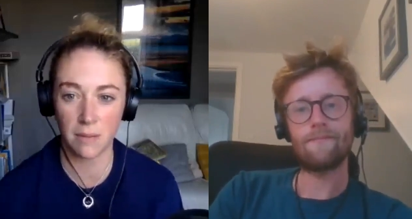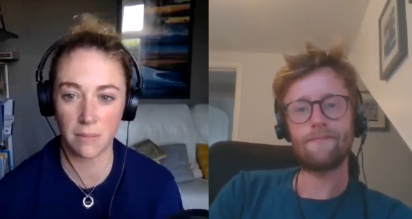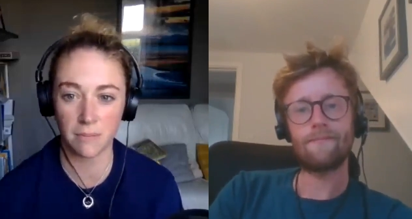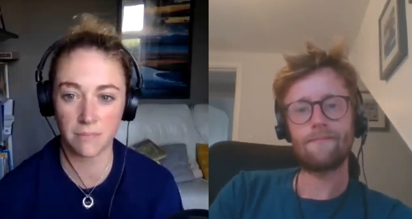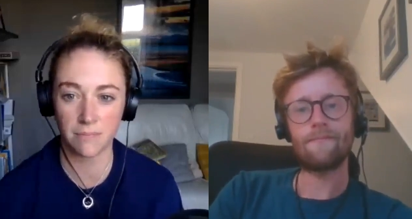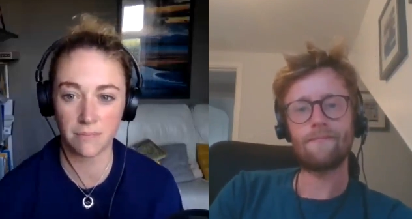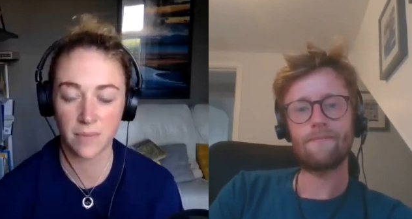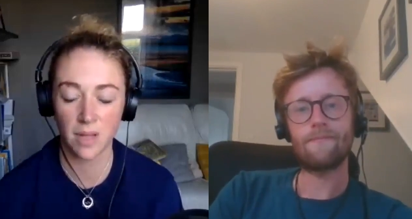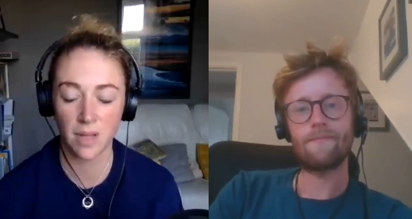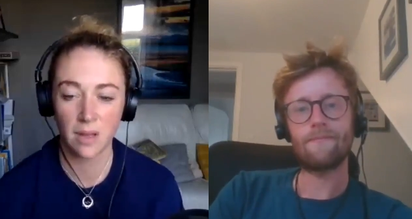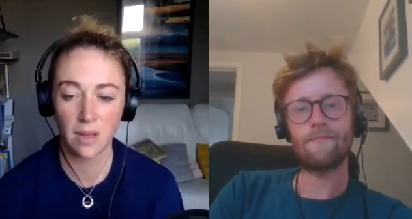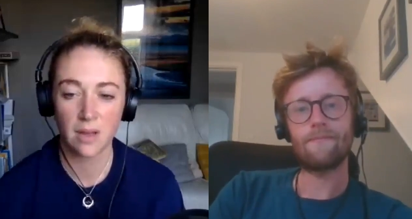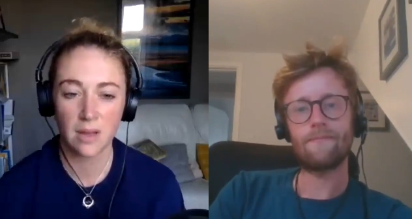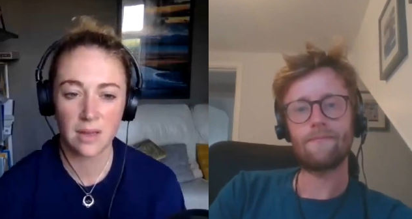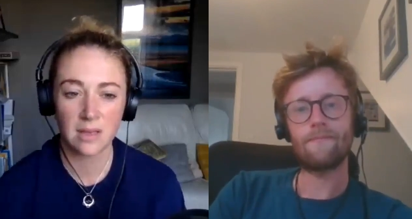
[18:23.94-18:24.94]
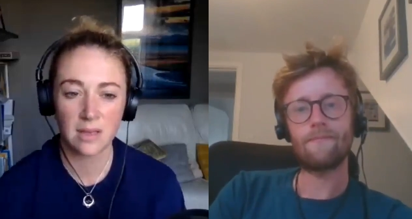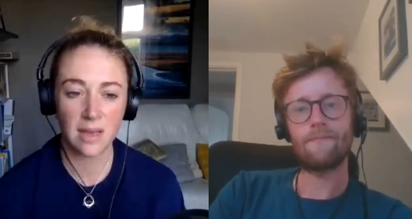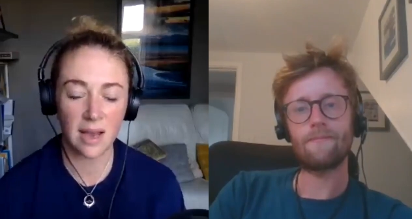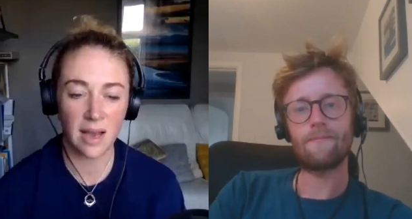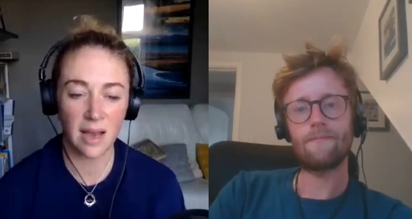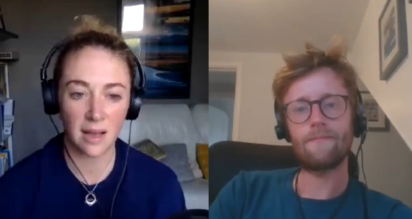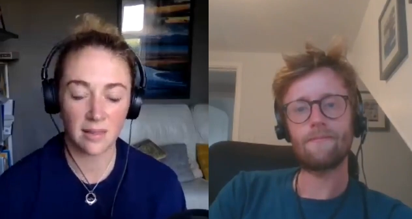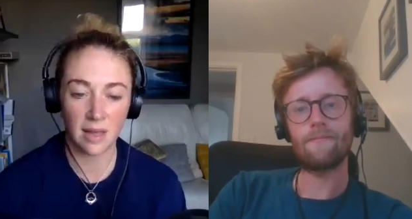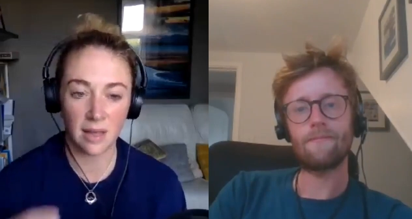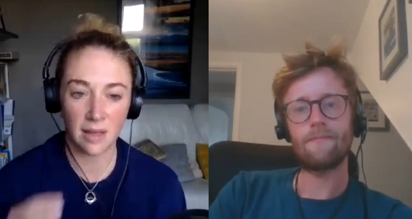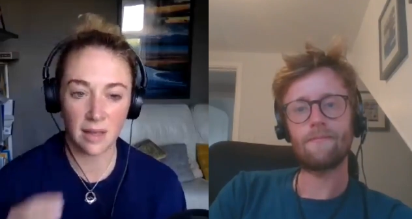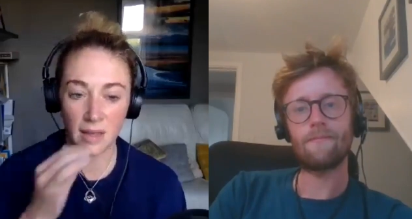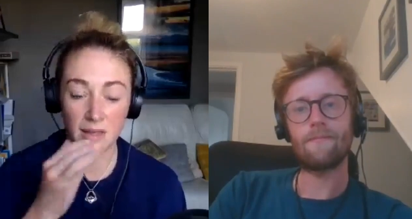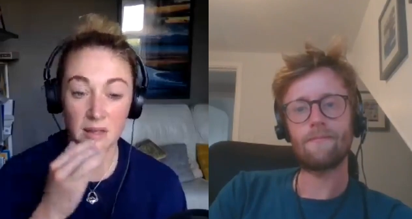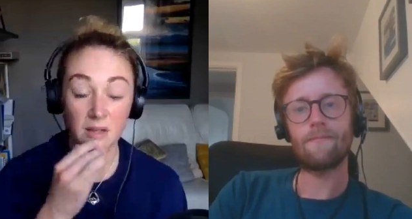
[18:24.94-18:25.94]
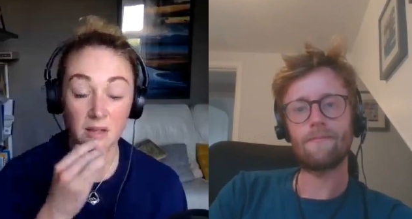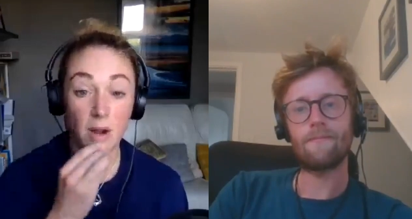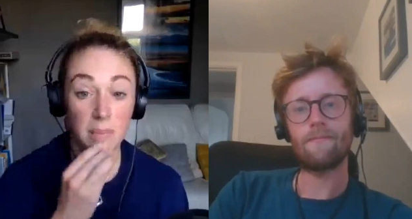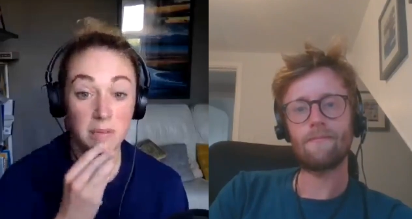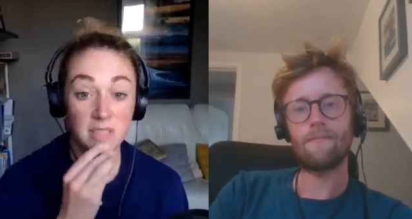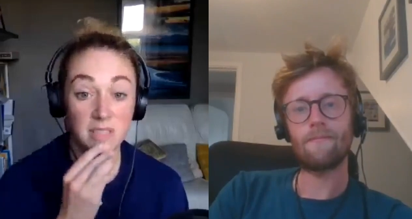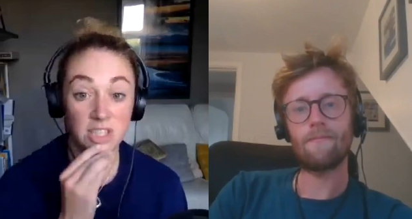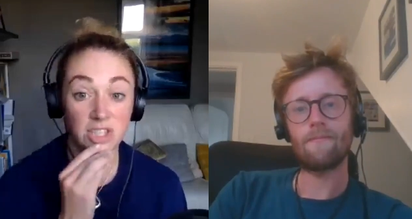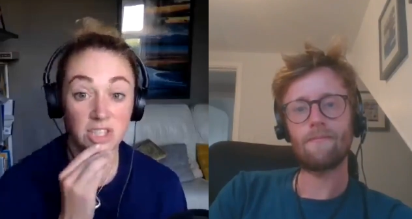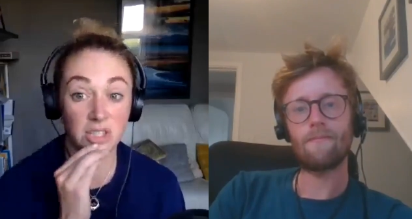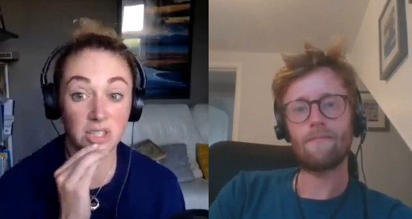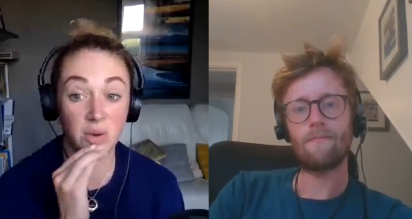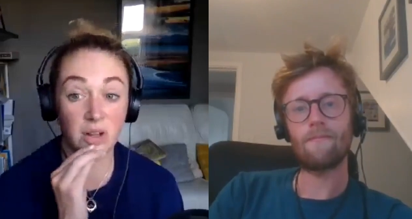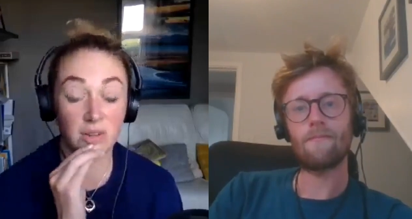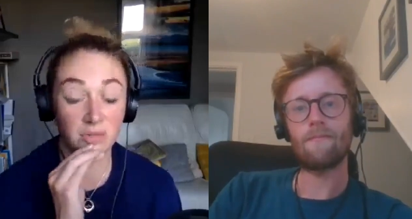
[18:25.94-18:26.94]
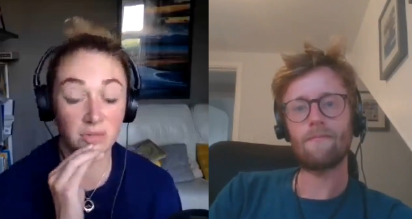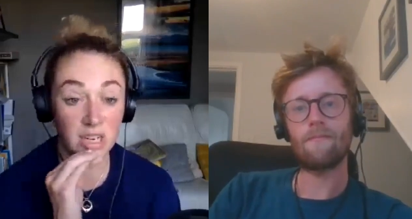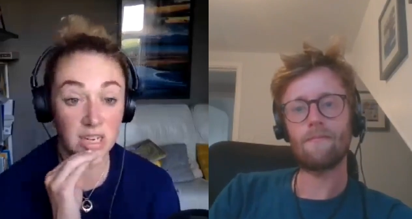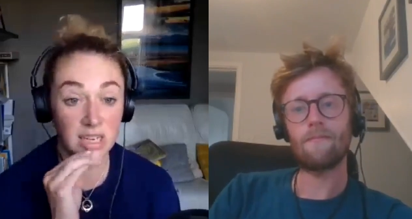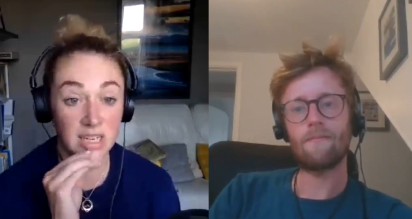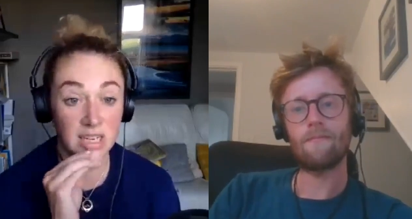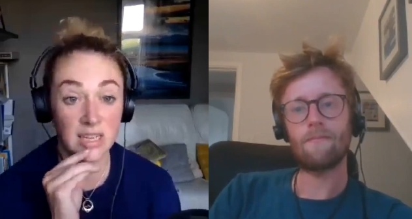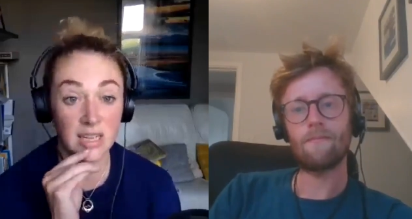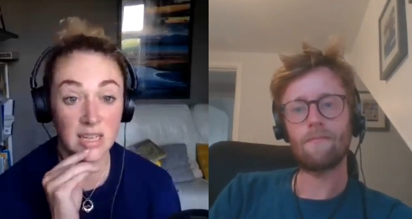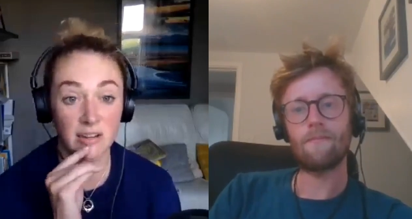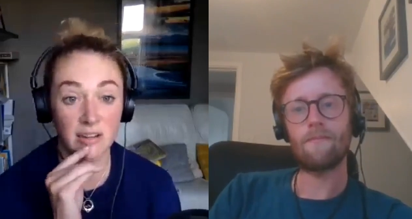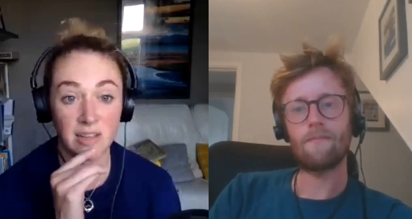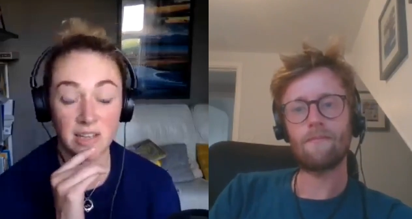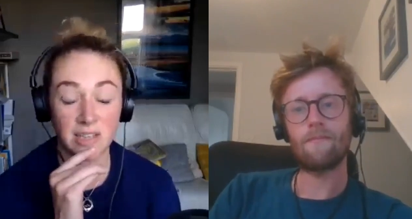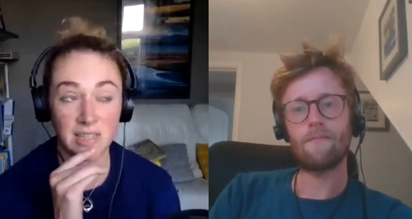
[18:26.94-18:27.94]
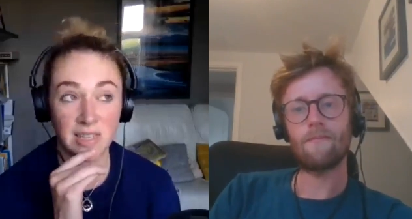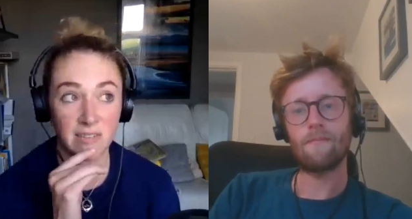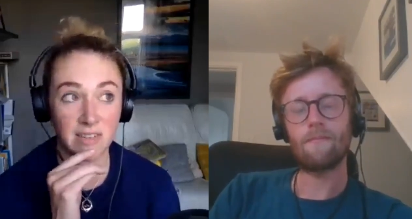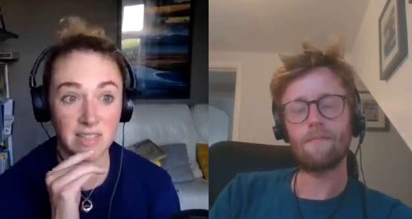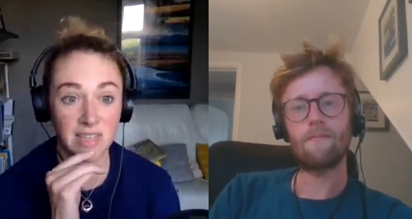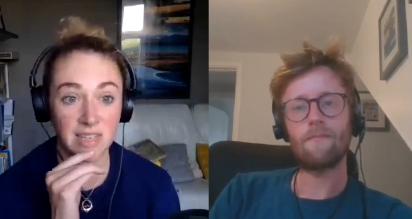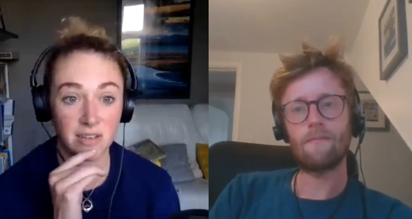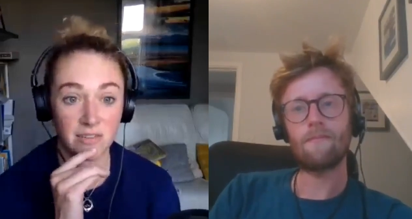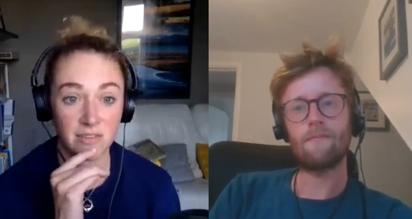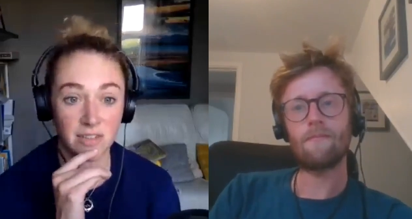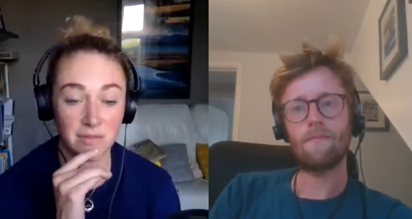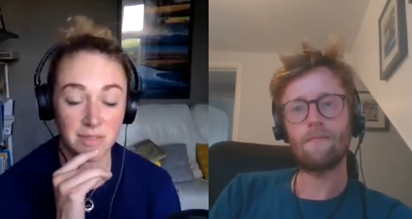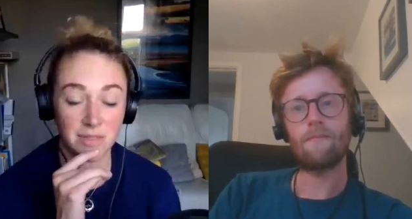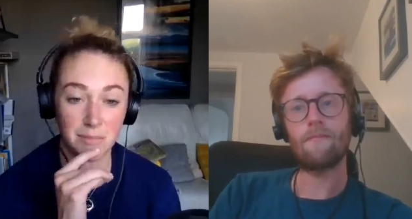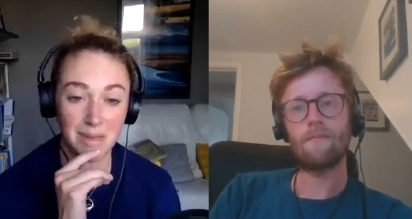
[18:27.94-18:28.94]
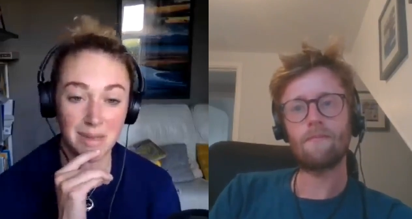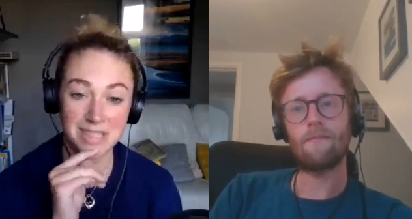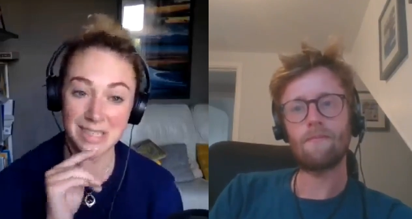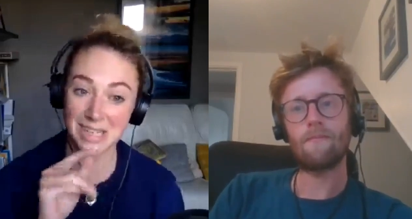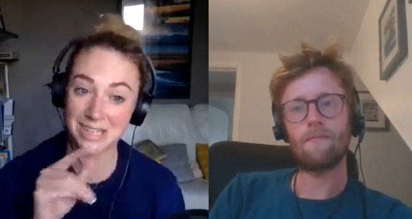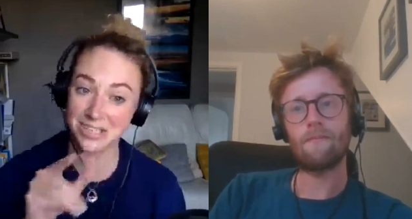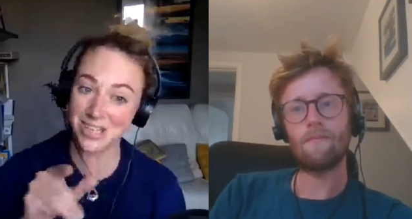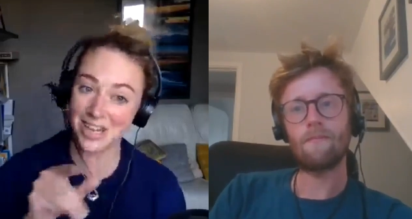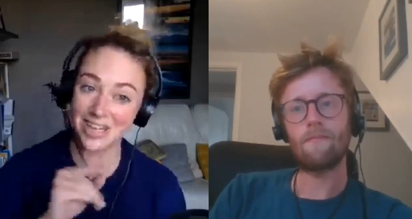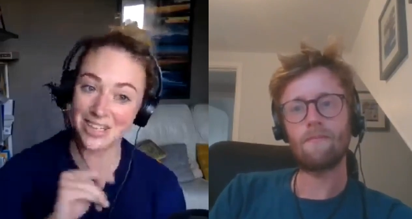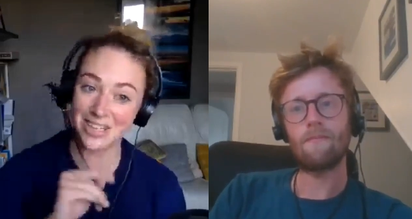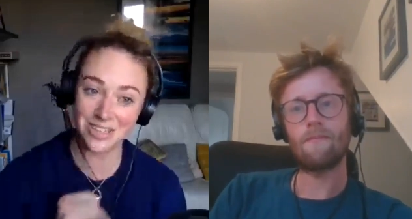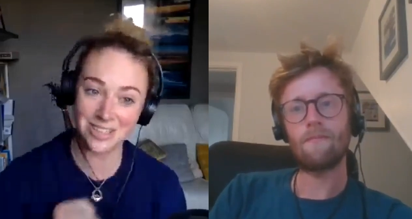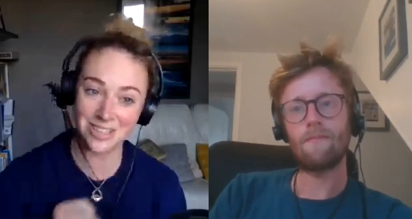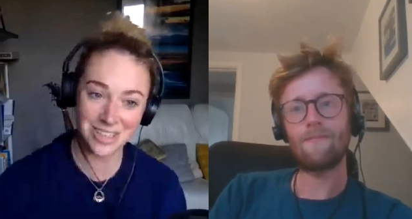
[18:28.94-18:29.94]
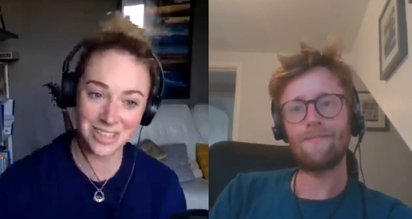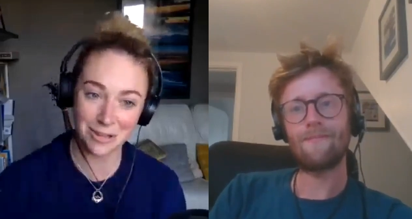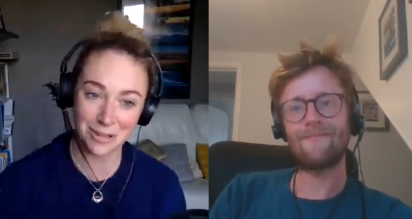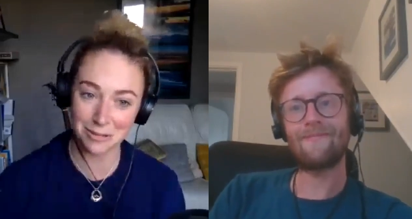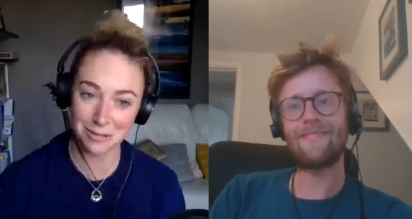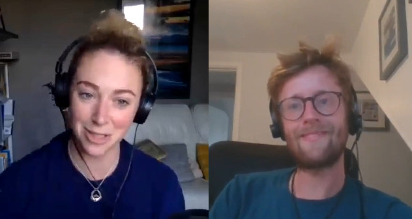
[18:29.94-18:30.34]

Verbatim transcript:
Speaker 1: um yeah uh, and the repetition as well really key there you can definitely tell you've done some medical education you know the old